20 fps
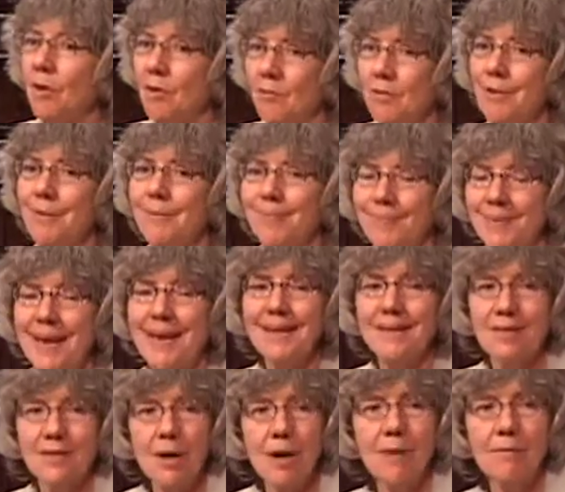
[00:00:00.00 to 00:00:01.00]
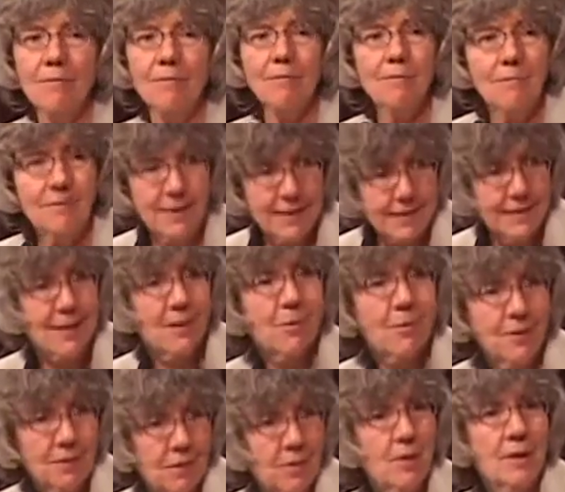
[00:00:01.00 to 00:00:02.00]
over and start visiting
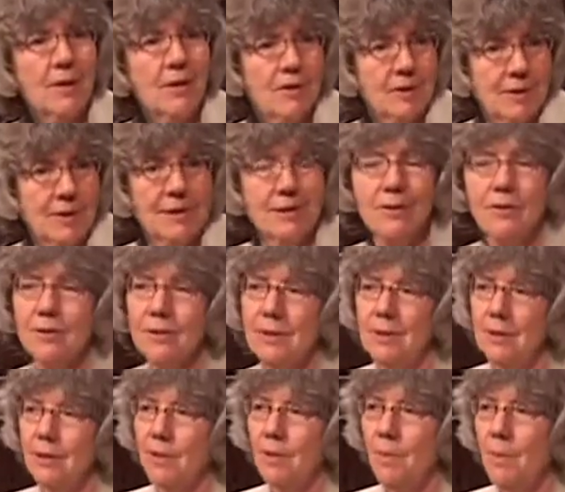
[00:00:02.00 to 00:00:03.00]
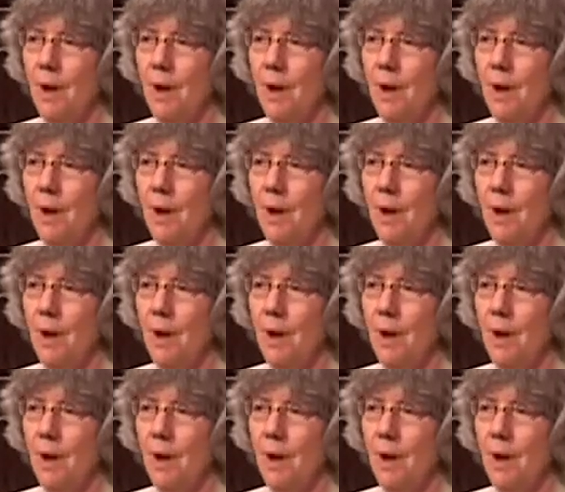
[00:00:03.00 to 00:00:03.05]
with you and your sisters and your